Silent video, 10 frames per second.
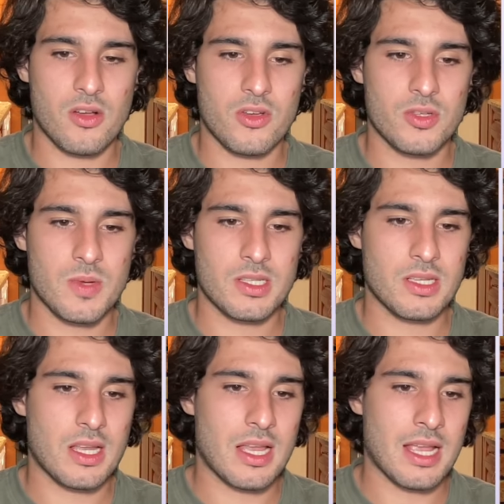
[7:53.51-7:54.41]
Kuzma's
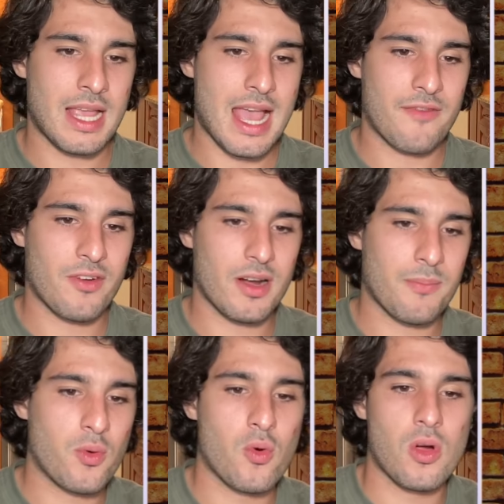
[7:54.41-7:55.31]
and Gafford and
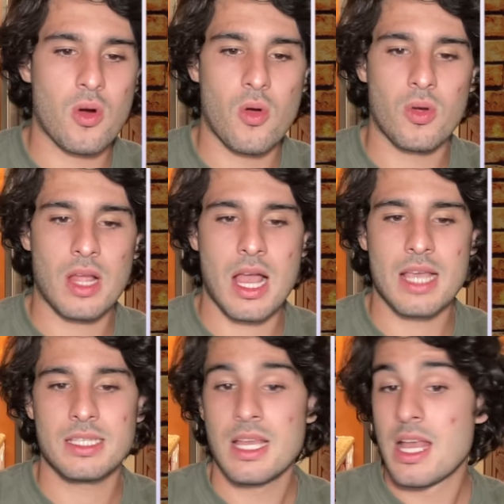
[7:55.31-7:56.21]
Poole are old
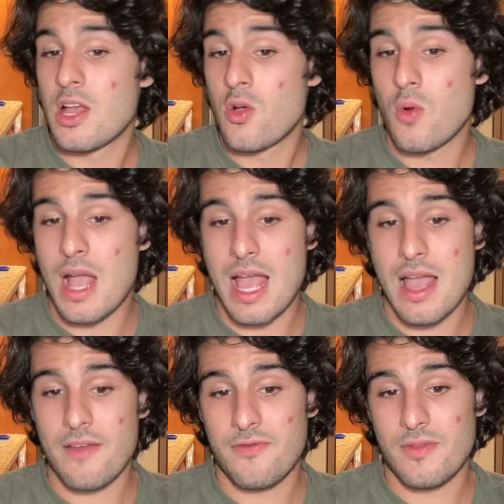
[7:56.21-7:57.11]
guys who
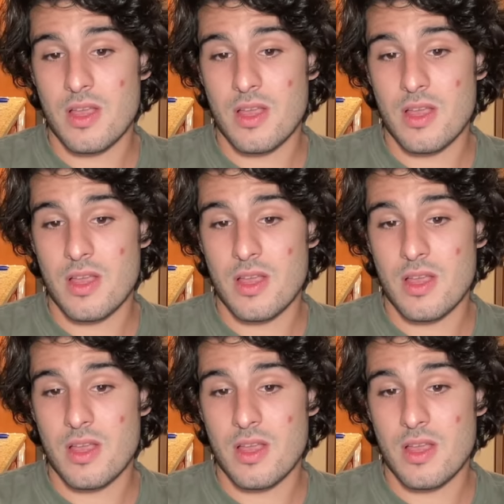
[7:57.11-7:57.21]
have